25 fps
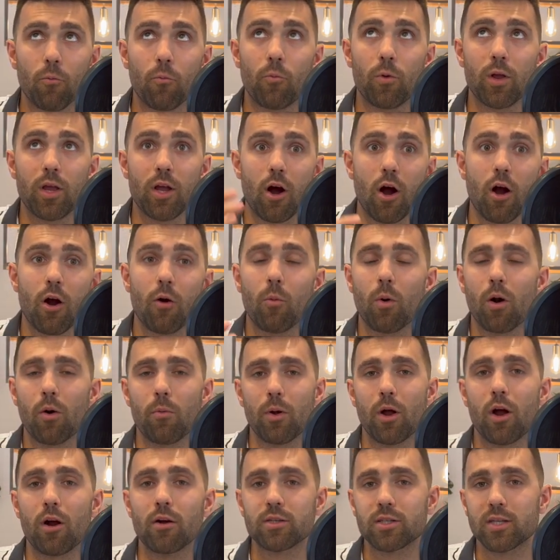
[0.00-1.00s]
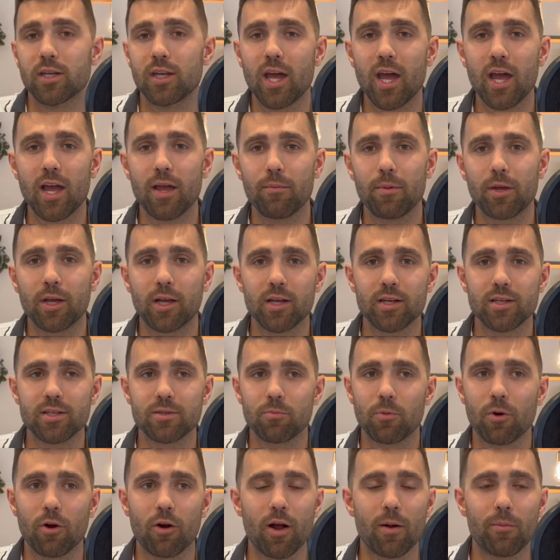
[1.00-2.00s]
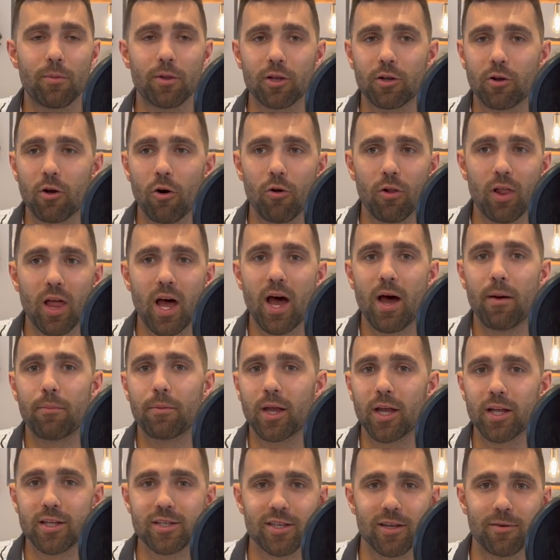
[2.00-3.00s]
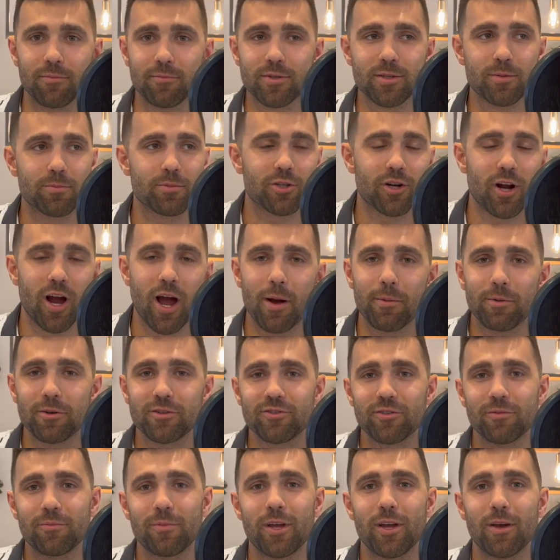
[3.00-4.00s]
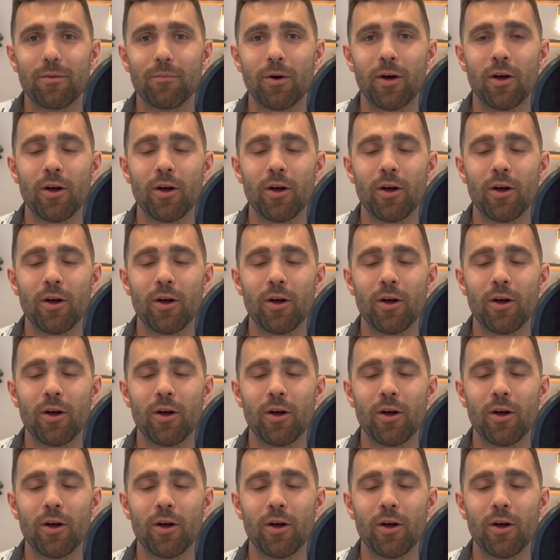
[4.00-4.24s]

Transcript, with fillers: we are where we are today because we were able to collab, get some subscribers from him,